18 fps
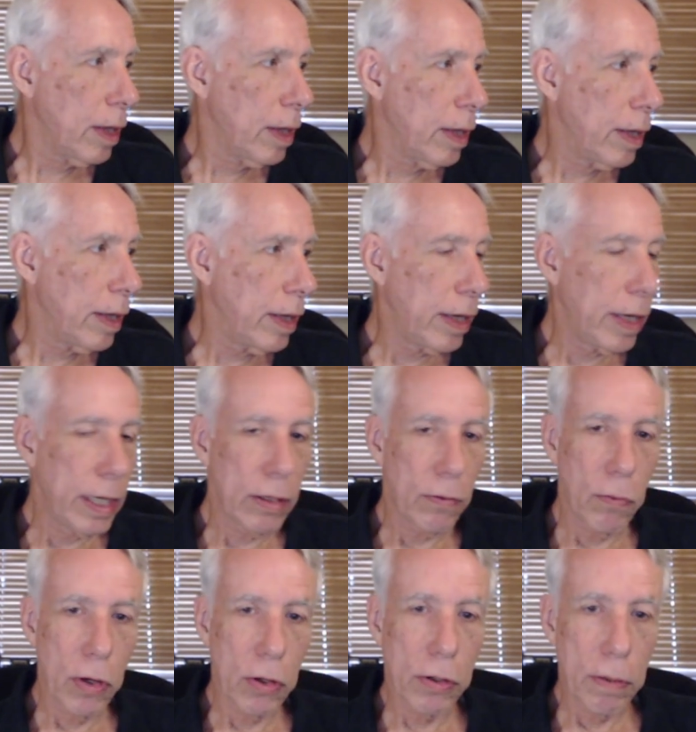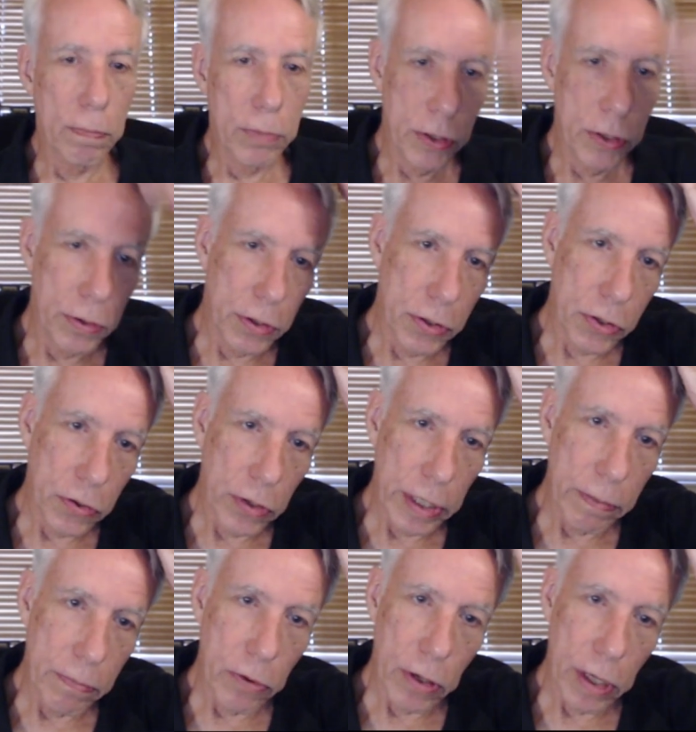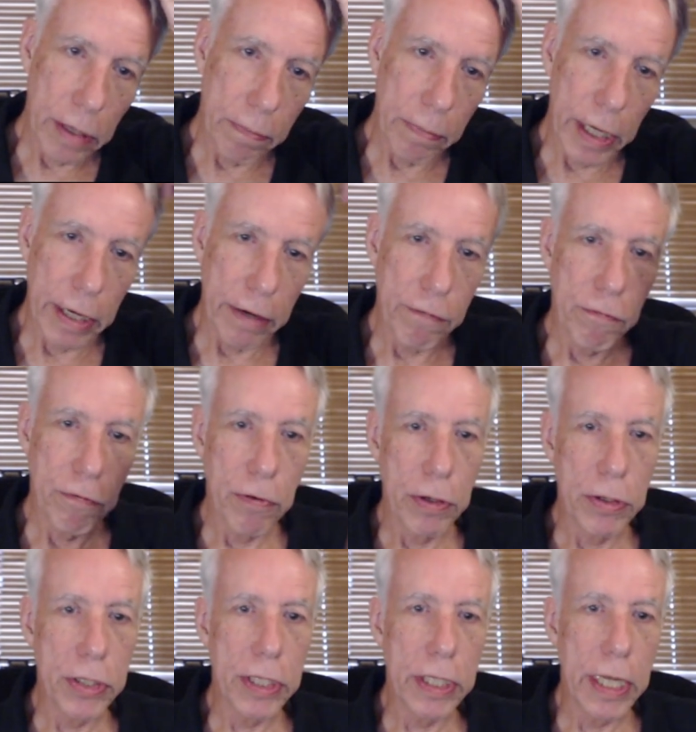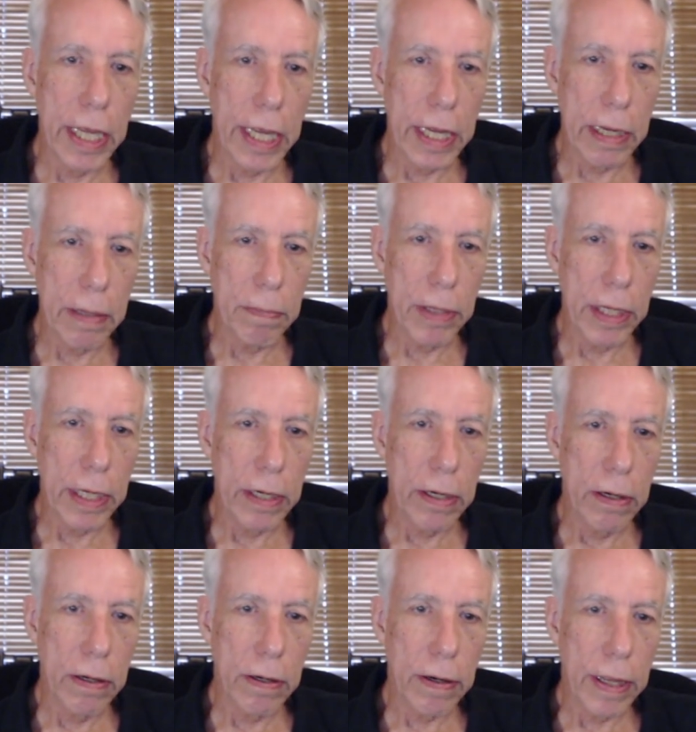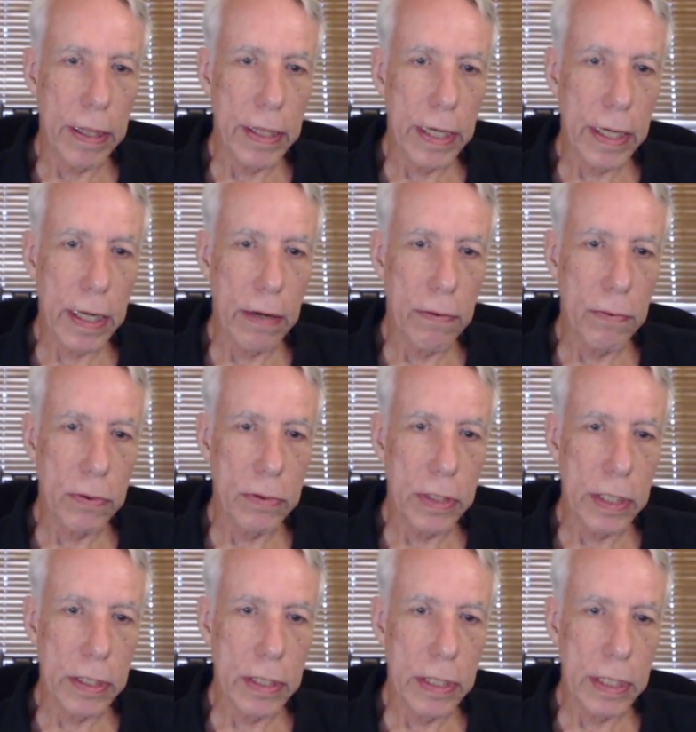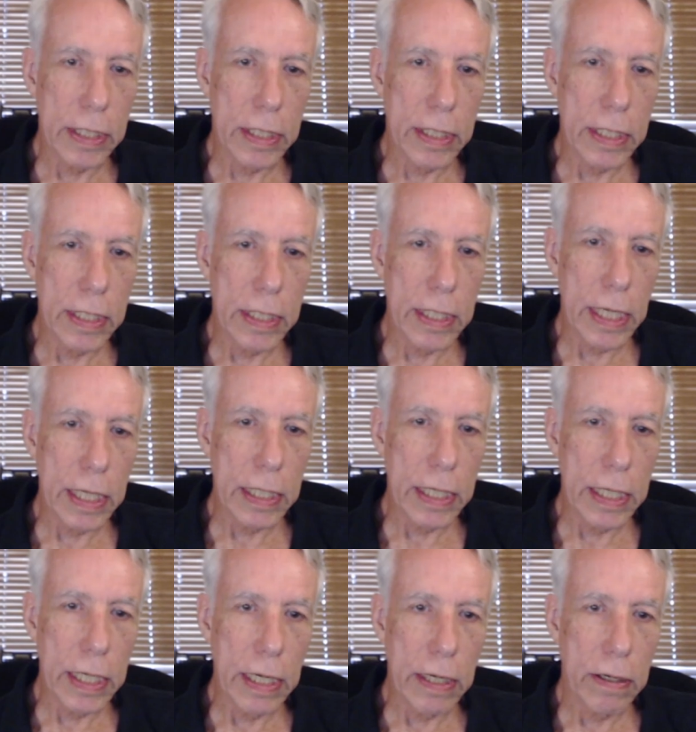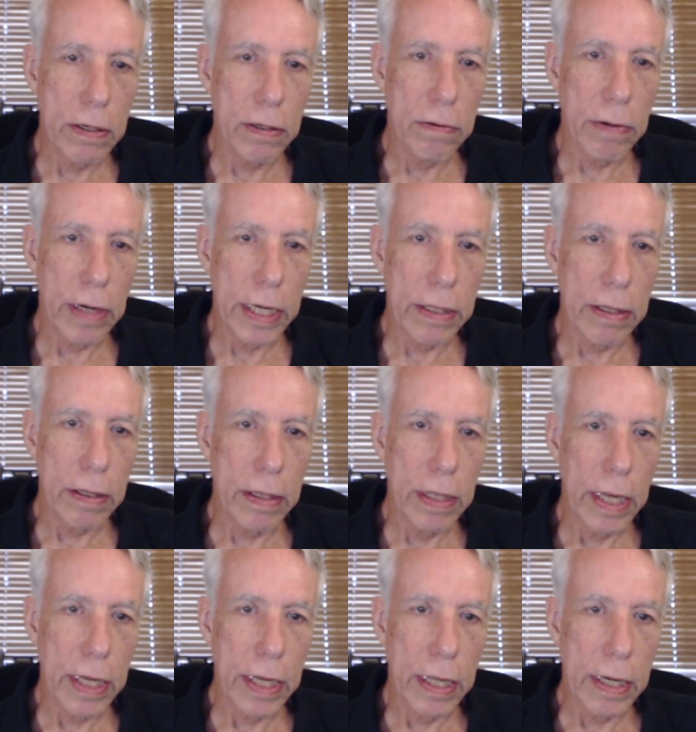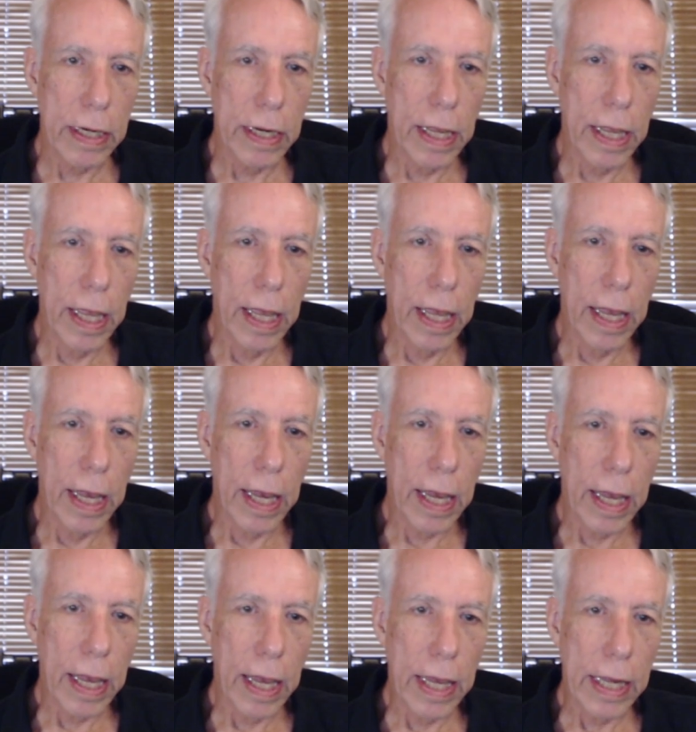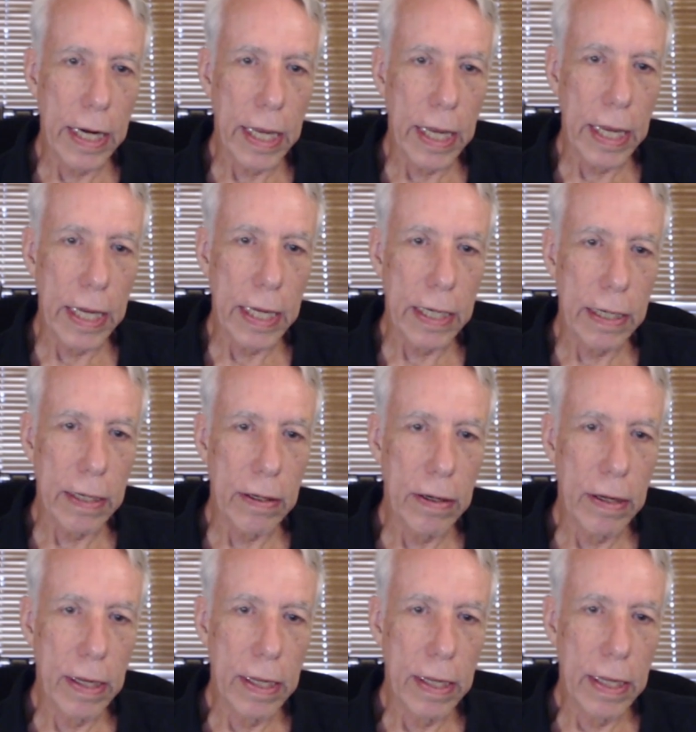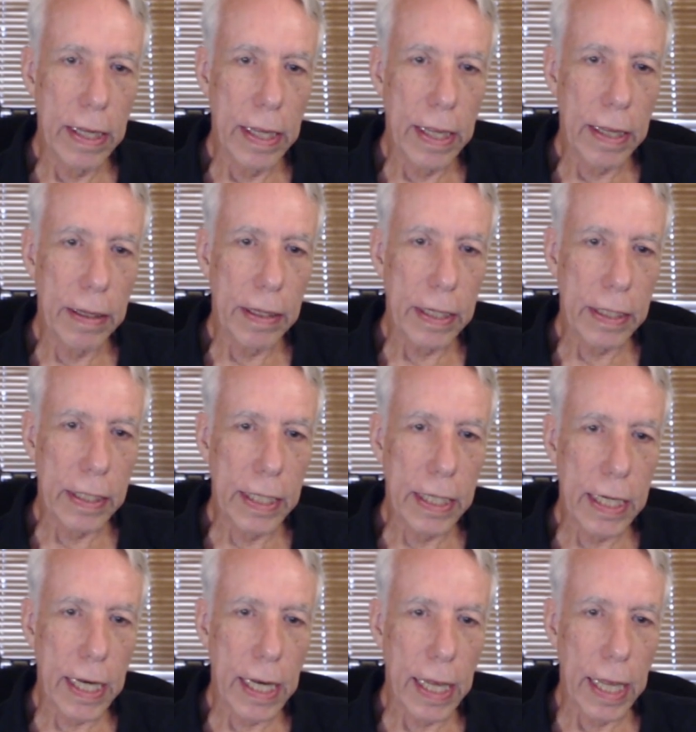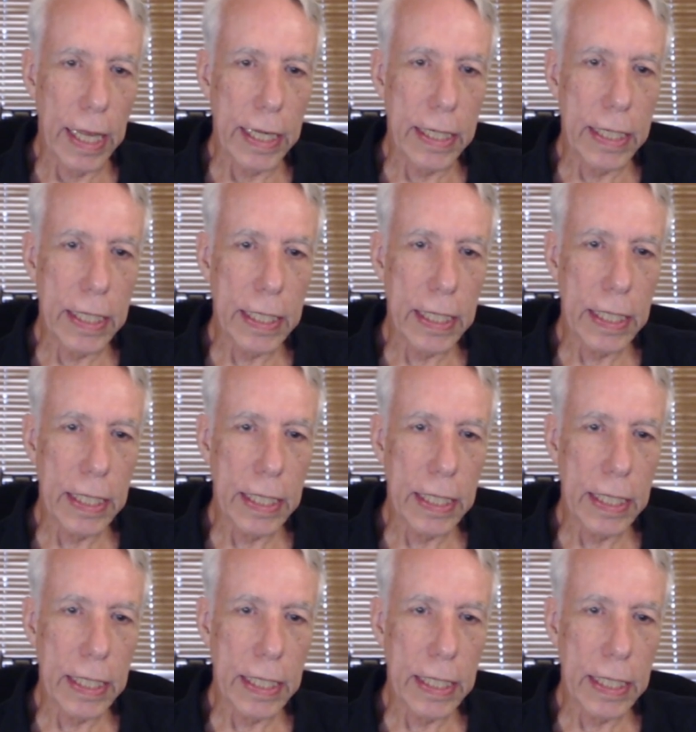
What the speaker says: And welcome to the stream. We're on my first game here. I think I will just extend here rather than hane and get cut.